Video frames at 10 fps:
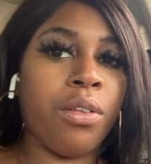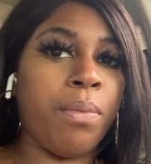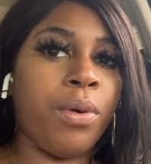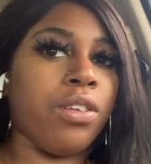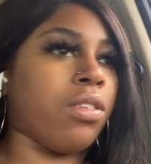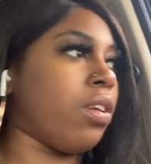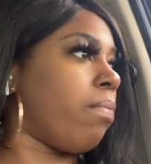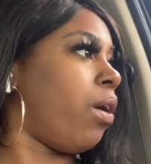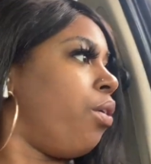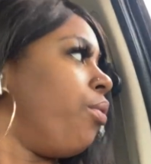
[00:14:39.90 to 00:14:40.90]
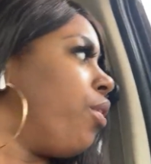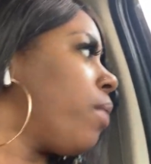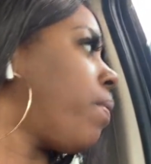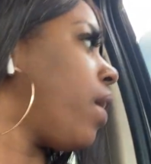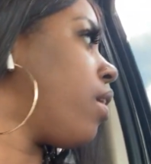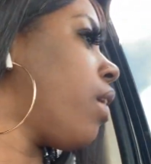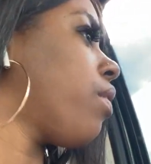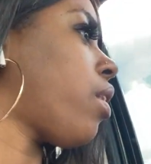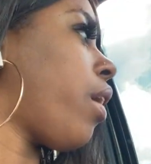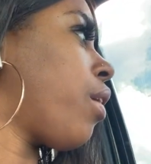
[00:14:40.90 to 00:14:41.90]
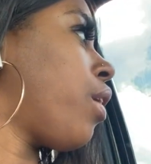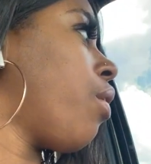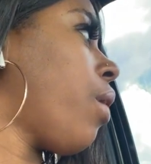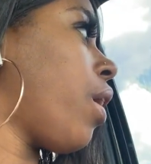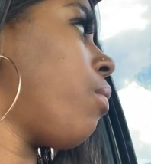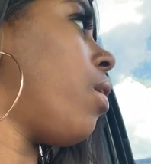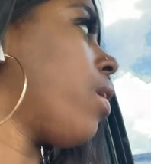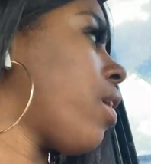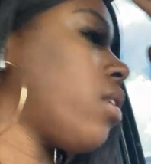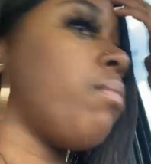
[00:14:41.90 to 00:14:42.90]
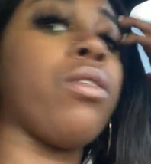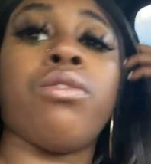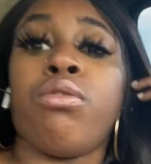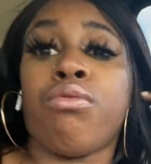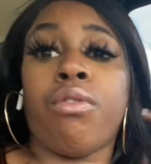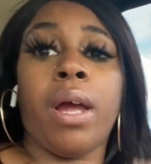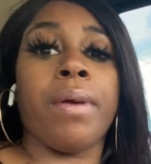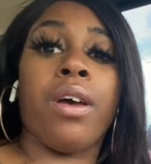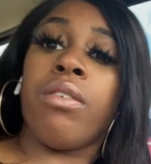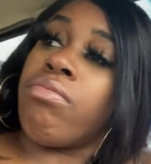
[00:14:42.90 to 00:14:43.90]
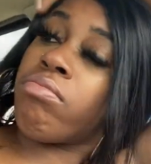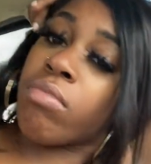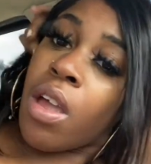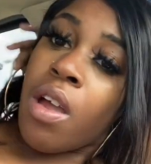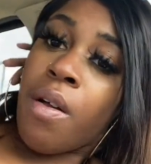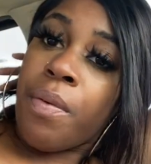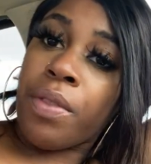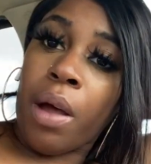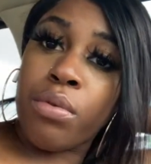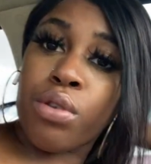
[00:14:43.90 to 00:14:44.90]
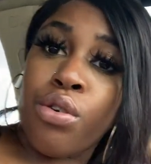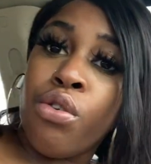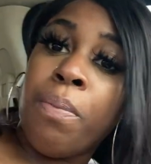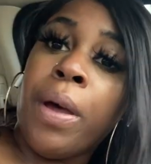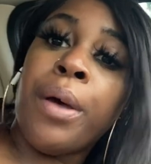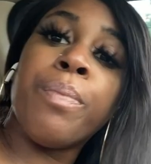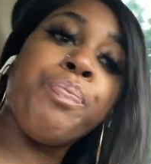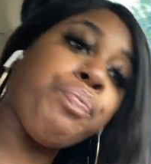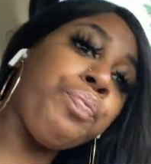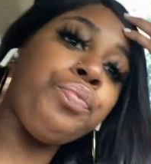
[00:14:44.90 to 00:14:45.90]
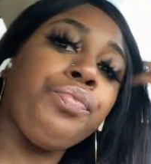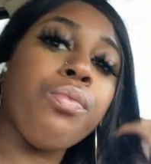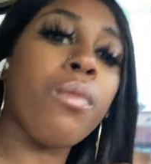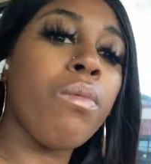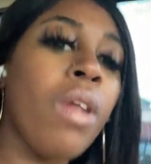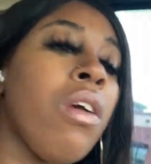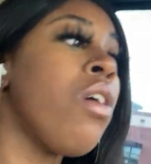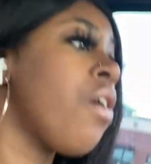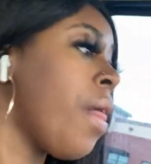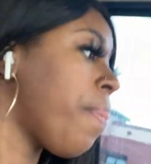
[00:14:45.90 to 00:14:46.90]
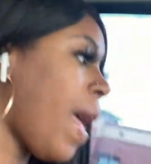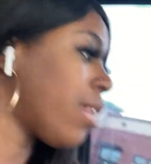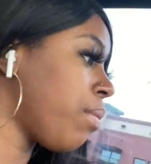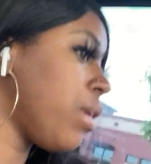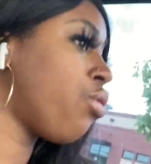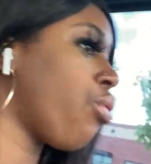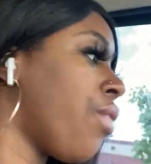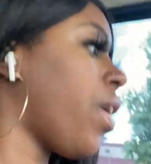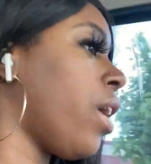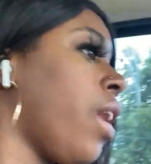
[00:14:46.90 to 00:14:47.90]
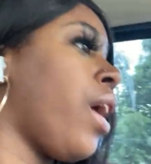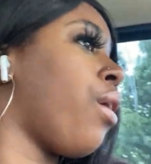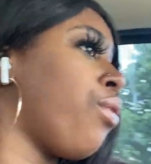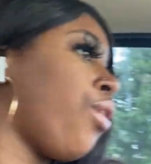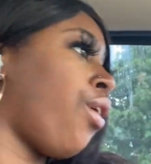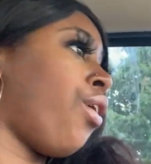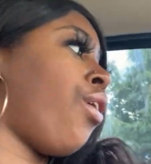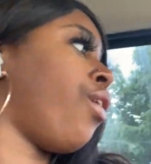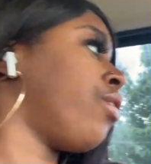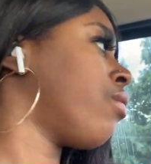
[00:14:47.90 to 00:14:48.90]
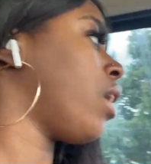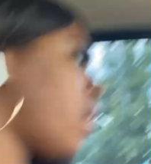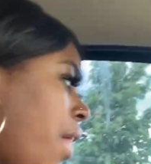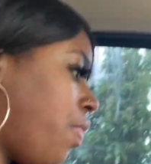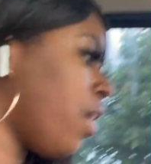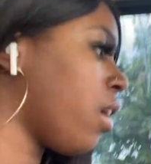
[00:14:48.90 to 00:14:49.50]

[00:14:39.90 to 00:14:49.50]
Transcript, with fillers: little boy just took my whole order, paid and everything. Like, okay, well, I guess I'm about to just grab and go. That was cool, but that's what we're doing right now, y'all. And I think